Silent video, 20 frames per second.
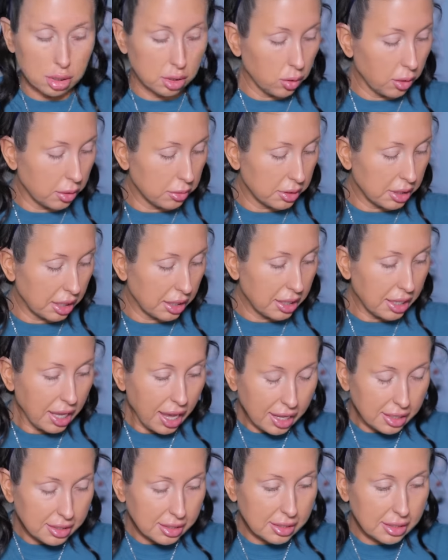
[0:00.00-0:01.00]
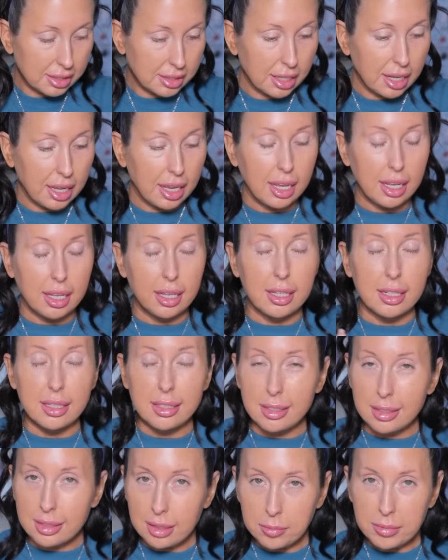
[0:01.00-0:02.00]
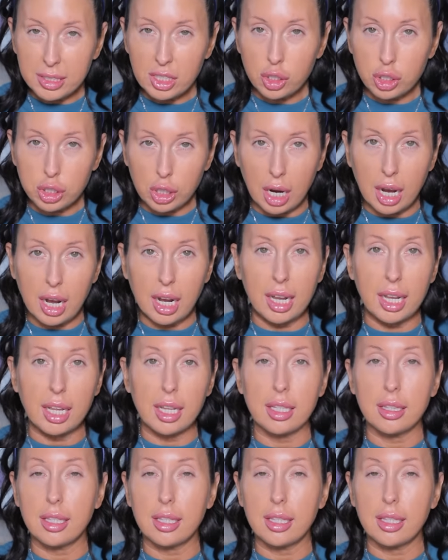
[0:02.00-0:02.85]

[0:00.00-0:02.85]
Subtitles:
So I was like, yes, let me try